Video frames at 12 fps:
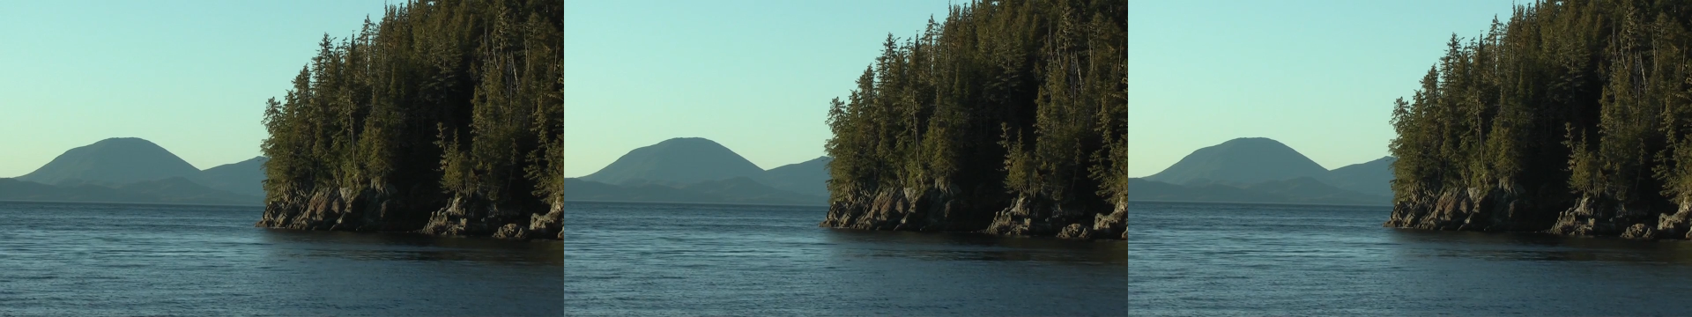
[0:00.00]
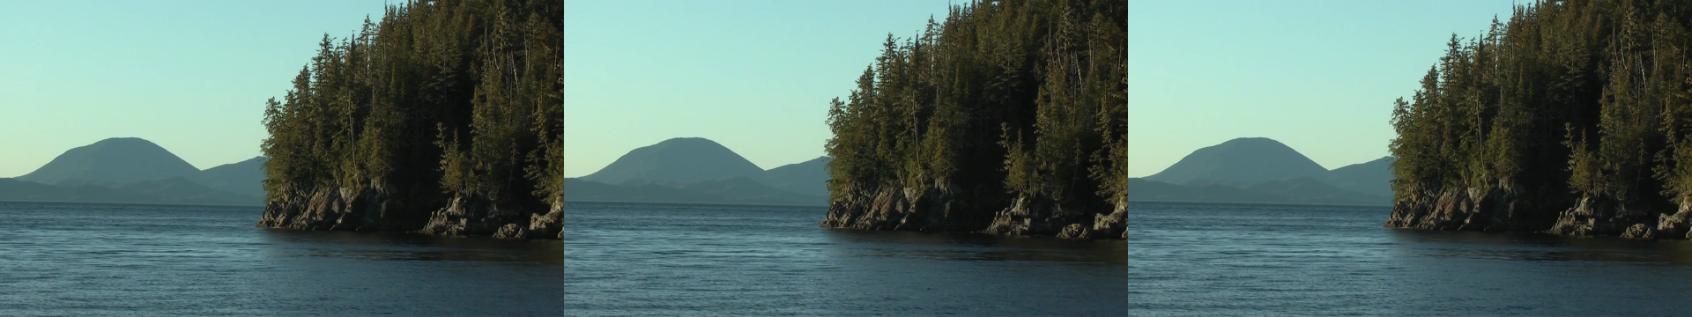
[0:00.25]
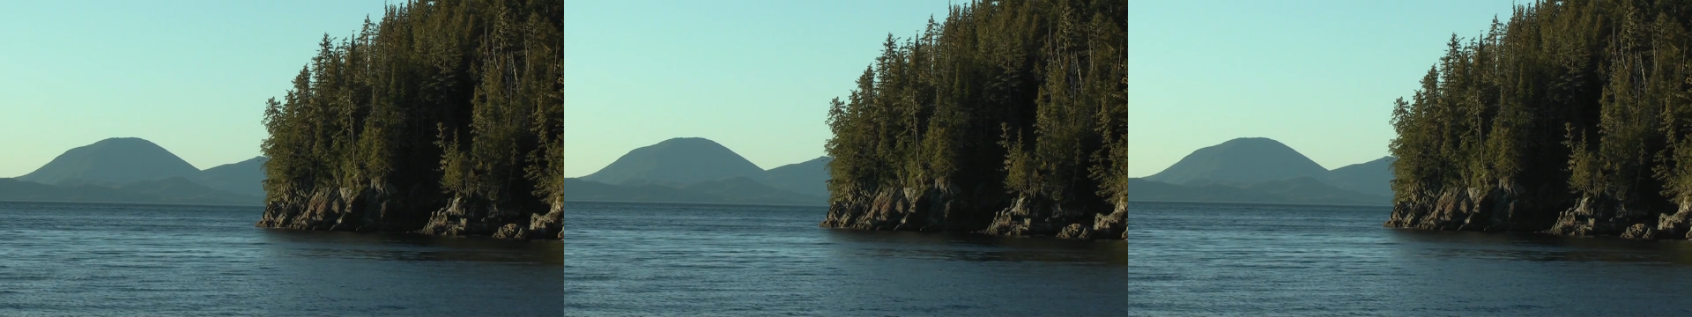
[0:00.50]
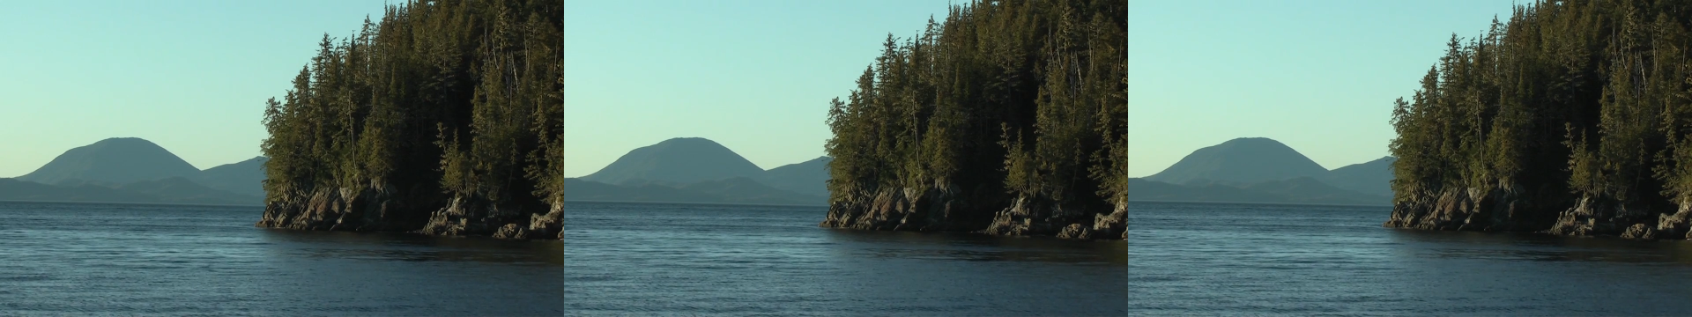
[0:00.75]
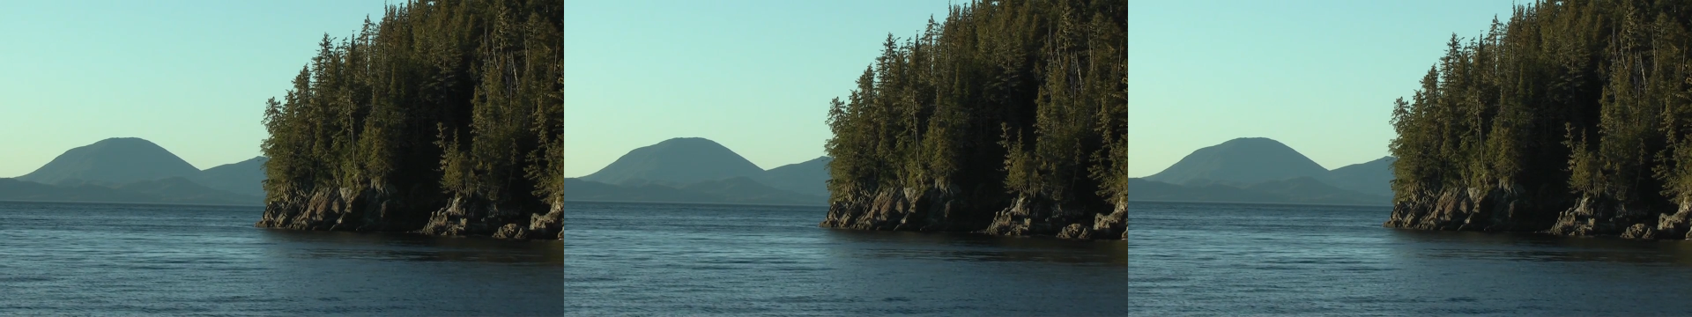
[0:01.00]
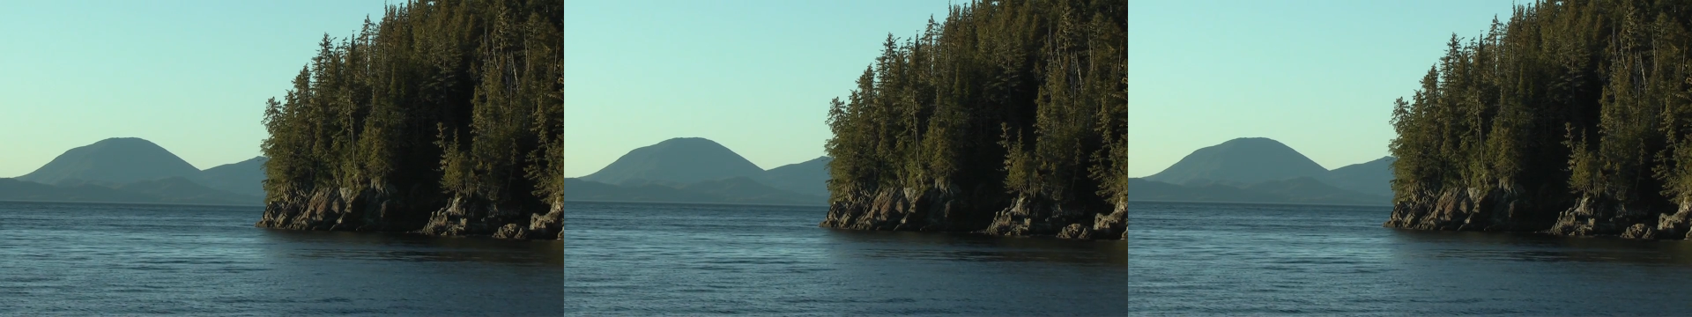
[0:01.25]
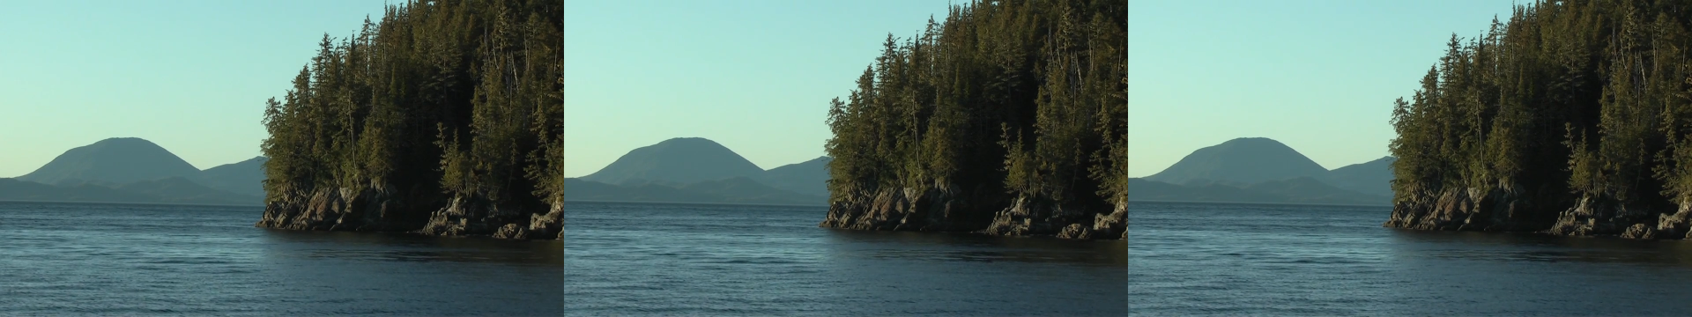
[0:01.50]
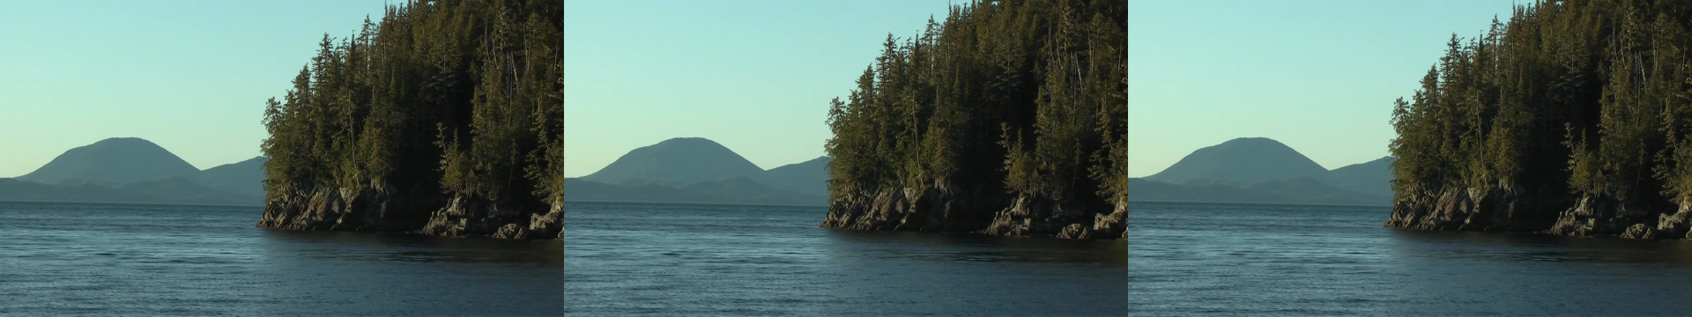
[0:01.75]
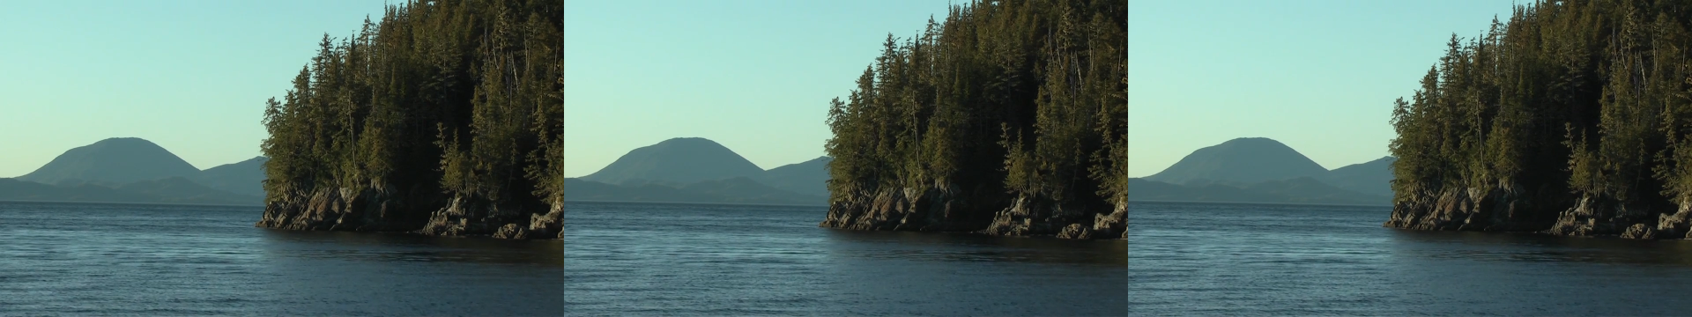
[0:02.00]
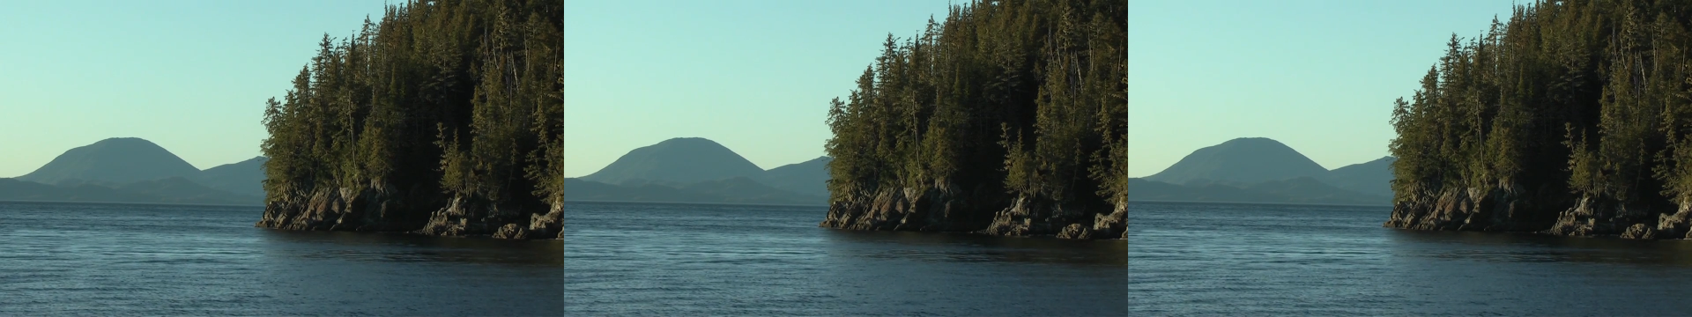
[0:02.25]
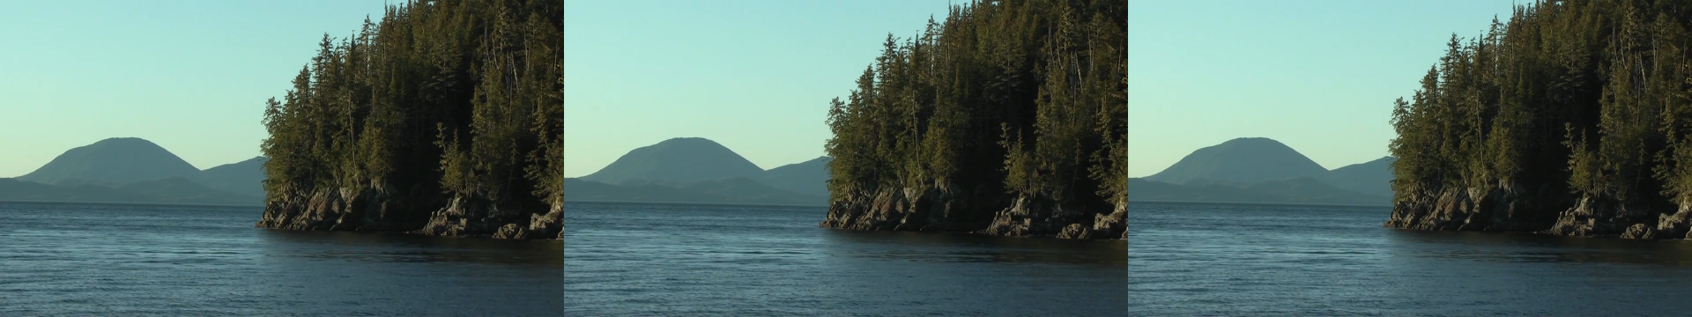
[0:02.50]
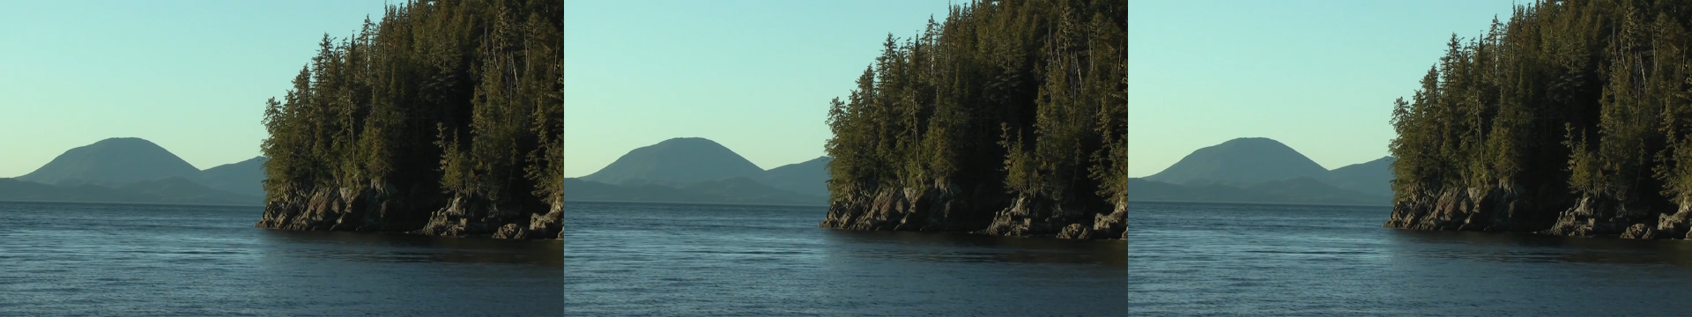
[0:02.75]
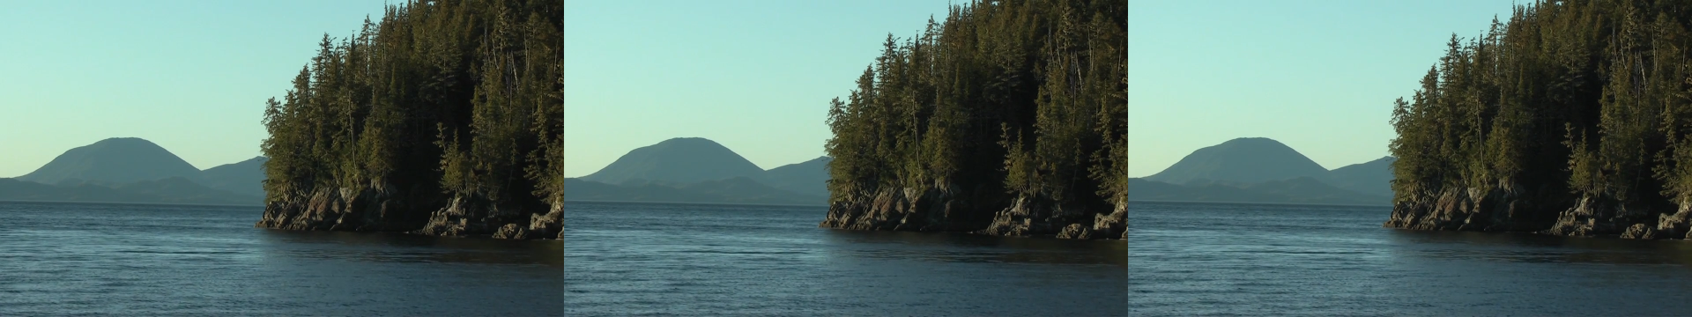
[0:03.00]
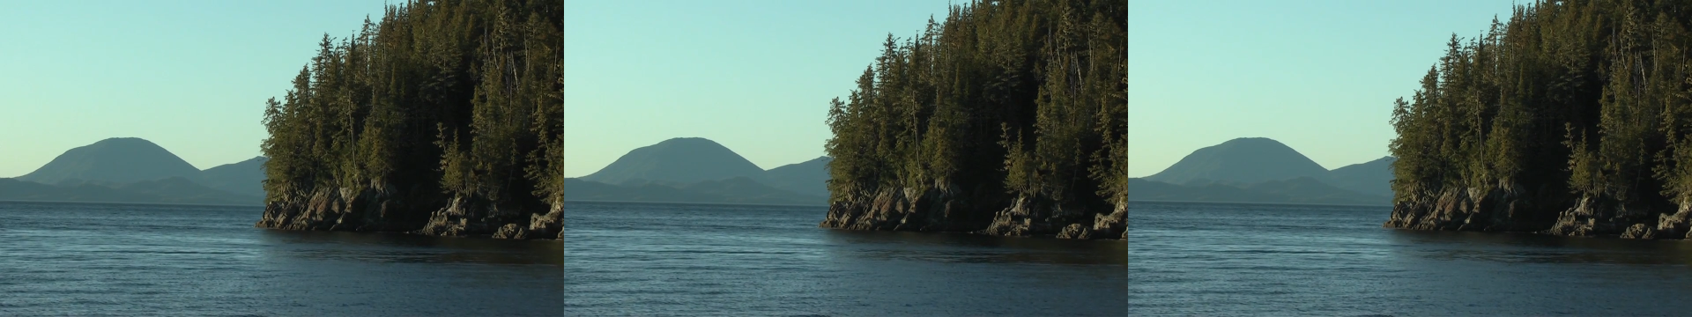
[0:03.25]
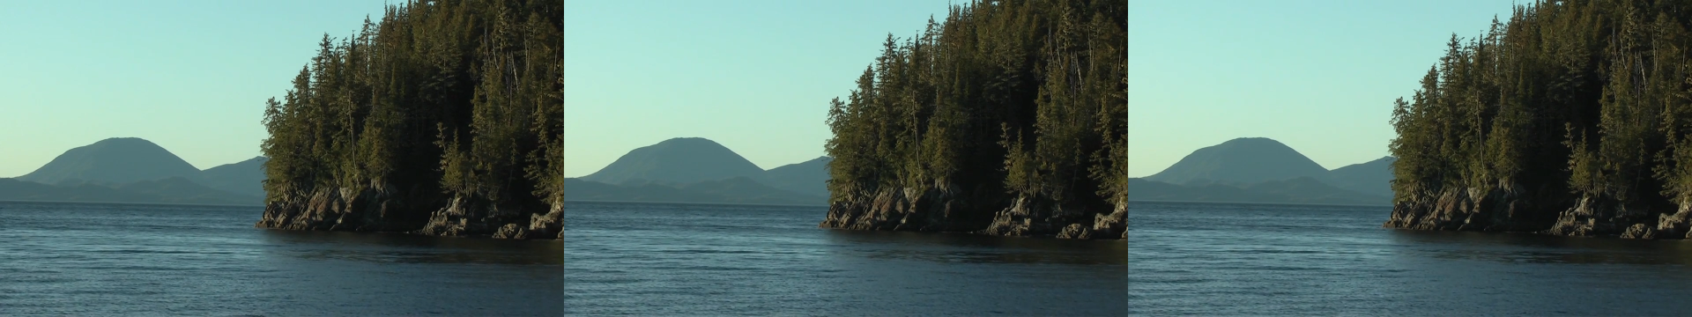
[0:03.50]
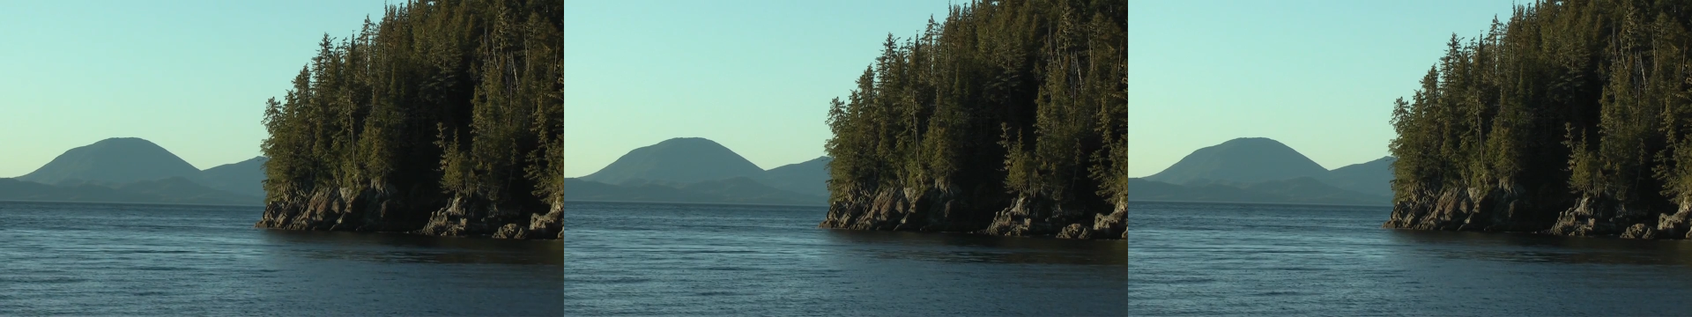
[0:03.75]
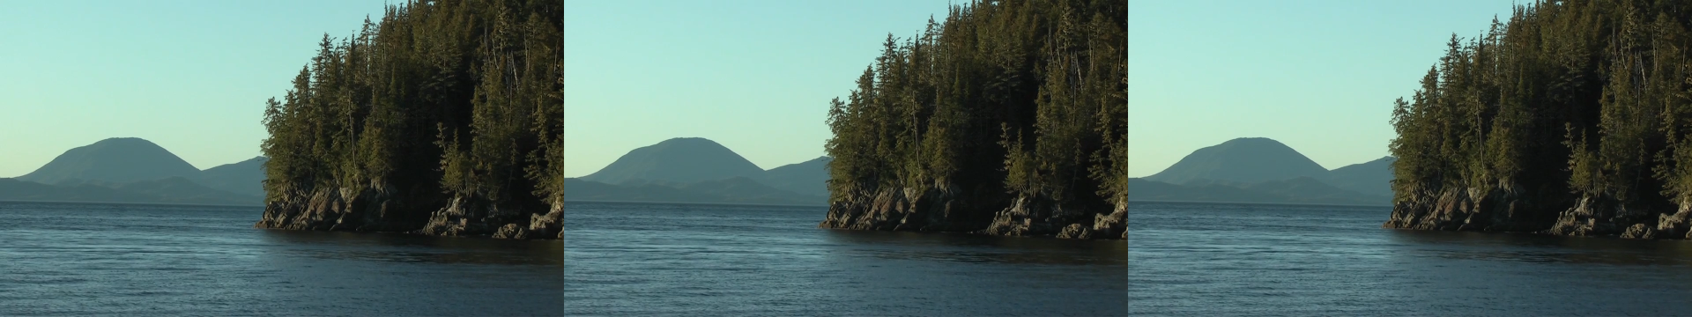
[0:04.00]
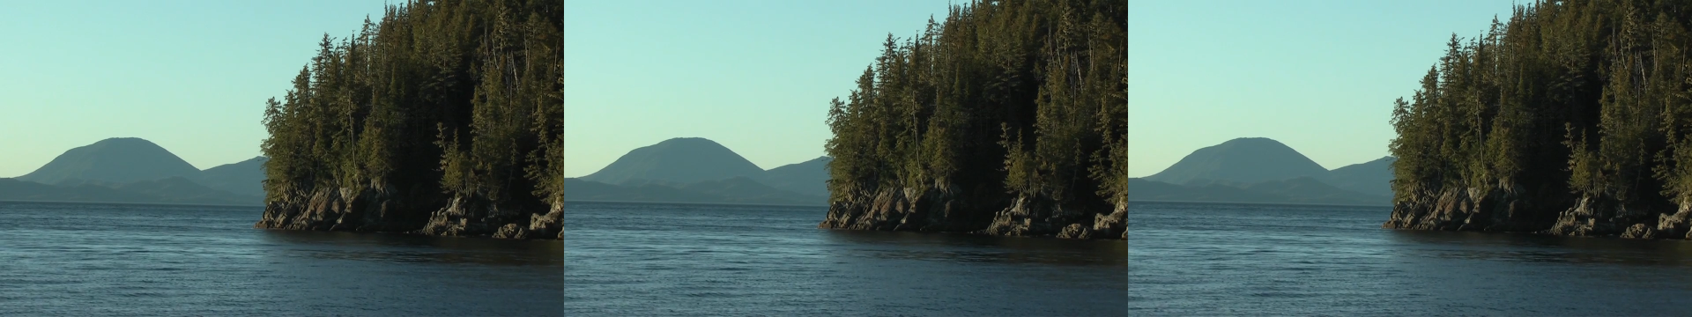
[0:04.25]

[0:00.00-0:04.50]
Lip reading: [unreadable: no face in view]